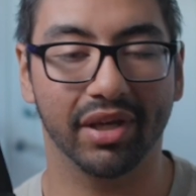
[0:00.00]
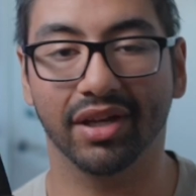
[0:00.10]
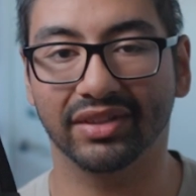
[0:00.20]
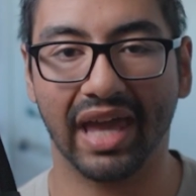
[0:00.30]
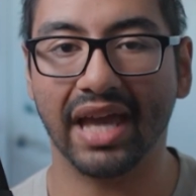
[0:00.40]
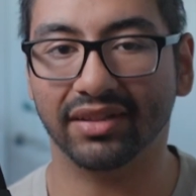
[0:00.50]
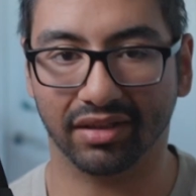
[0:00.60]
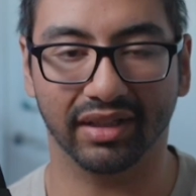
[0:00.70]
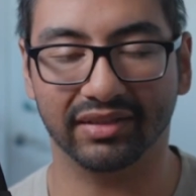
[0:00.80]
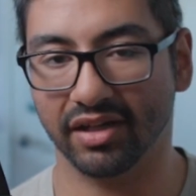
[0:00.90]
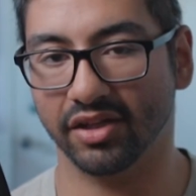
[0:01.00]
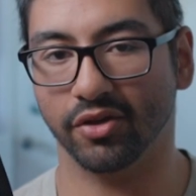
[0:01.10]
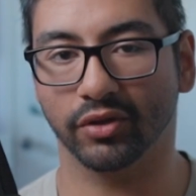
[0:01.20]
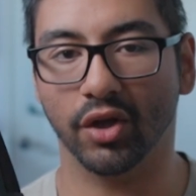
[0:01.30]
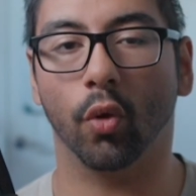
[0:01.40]
Because it has clicks on it,
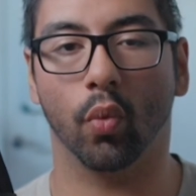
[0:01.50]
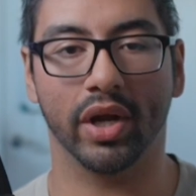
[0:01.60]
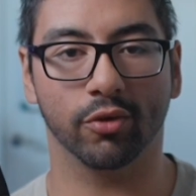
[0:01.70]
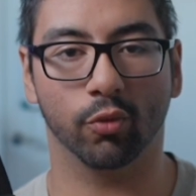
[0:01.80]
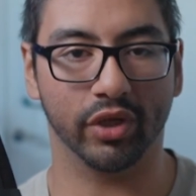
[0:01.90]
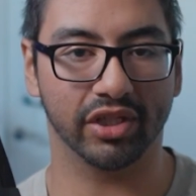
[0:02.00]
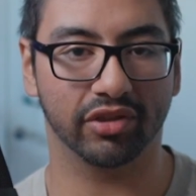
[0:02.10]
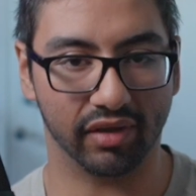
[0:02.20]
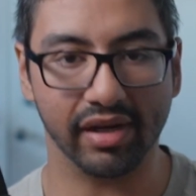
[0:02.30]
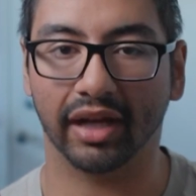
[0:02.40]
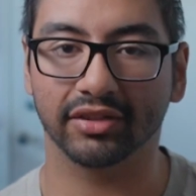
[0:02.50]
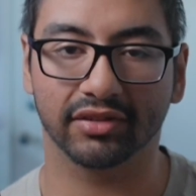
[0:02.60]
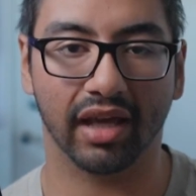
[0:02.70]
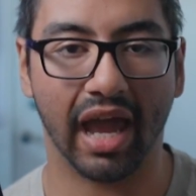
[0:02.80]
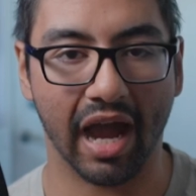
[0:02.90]
you'll know when you reach the
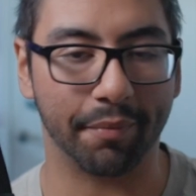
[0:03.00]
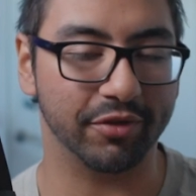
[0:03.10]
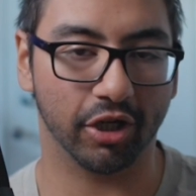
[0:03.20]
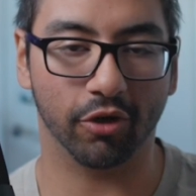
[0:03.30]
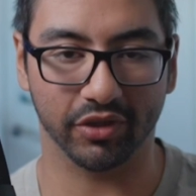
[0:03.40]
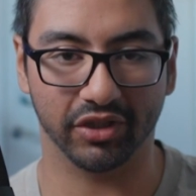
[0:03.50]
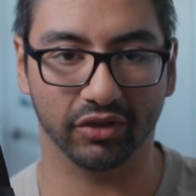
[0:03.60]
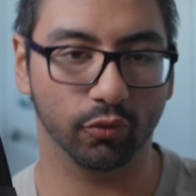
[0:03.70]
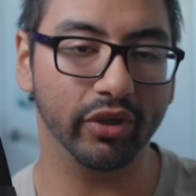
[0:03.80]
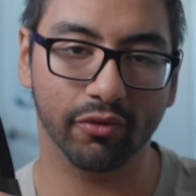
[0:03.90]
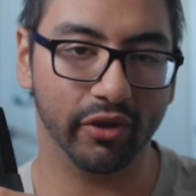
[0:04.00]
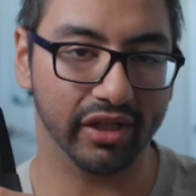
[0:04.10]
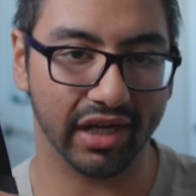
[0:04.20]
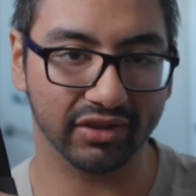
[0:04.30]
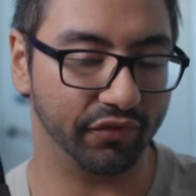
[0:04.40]
next aperture, which is really,
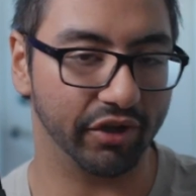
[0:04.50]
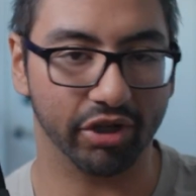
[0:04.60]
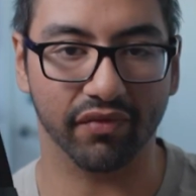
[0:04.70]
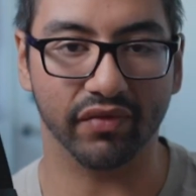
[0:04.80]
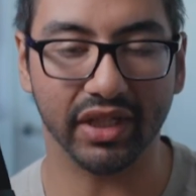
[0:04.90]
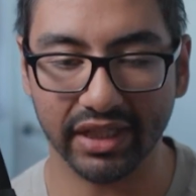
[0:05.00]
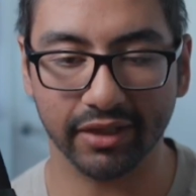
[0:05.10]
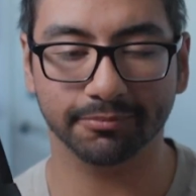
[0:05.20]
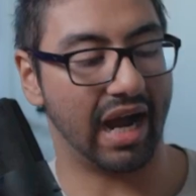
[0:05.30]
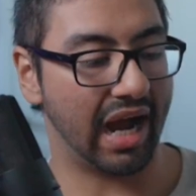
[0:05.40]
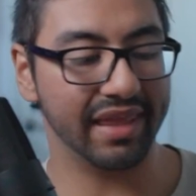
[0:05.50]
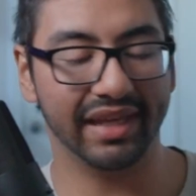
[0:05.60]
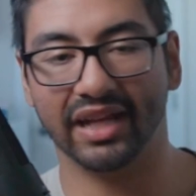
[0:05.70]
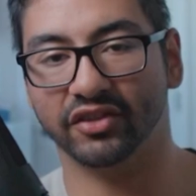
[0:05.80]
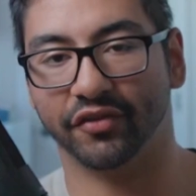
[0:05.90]
really nice and very convenient. I
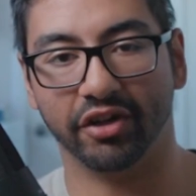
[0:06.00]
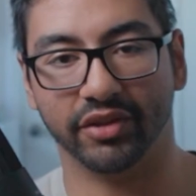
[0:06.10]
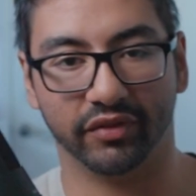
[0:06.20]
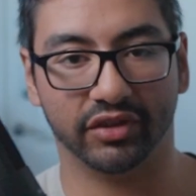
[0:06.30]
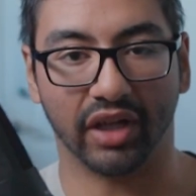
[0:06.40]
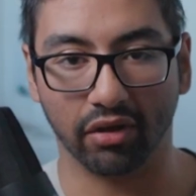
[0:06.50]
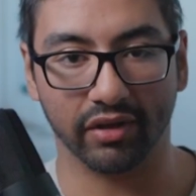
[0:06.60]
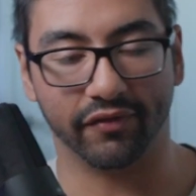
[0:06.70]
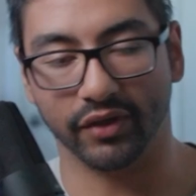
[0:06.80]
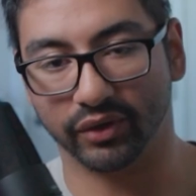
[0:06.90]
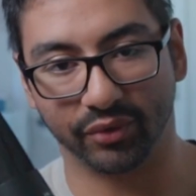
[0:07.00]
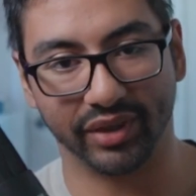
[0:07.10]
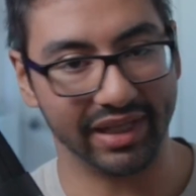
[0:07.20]
think it has a very solid feel to it.